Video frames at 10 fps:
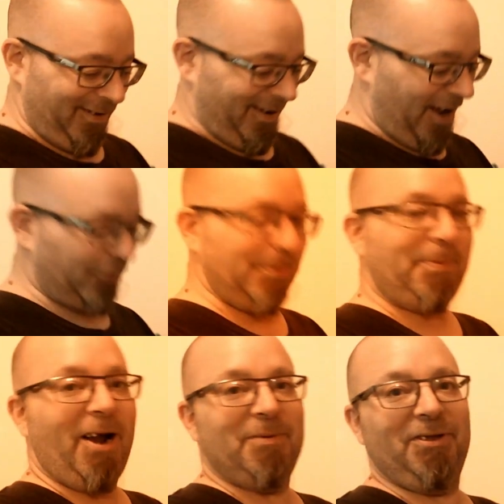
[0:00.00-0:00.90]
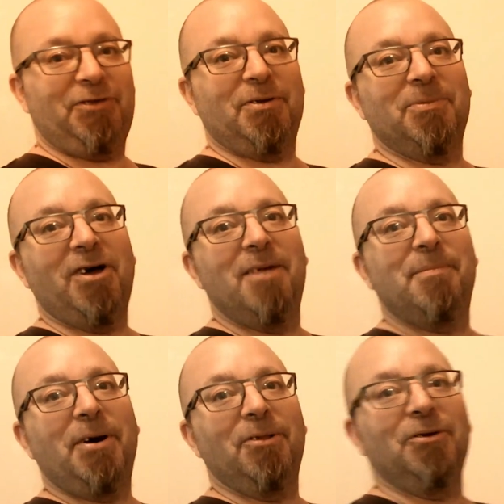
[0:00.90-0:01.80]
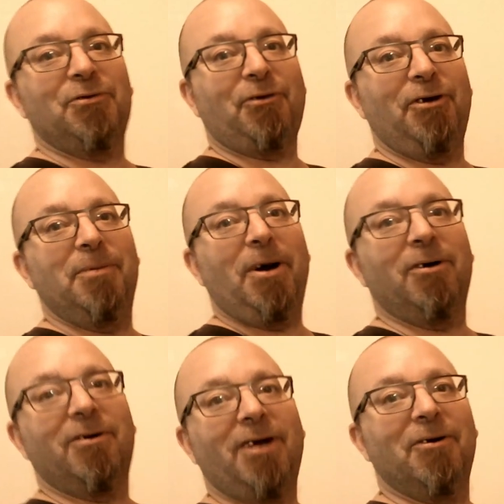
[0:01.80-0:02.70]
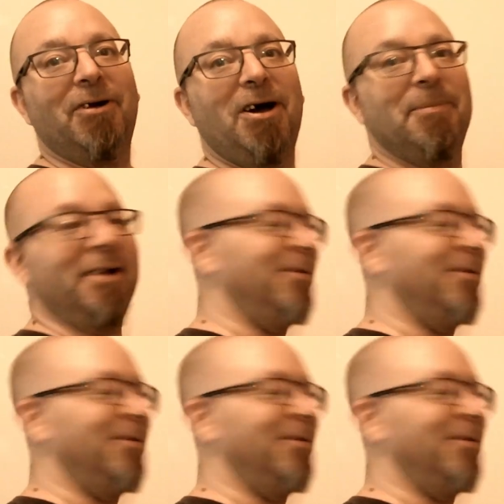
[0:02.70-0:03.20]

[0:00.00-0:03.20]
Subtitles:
Ask me privately sometime about a little story about ground cumin.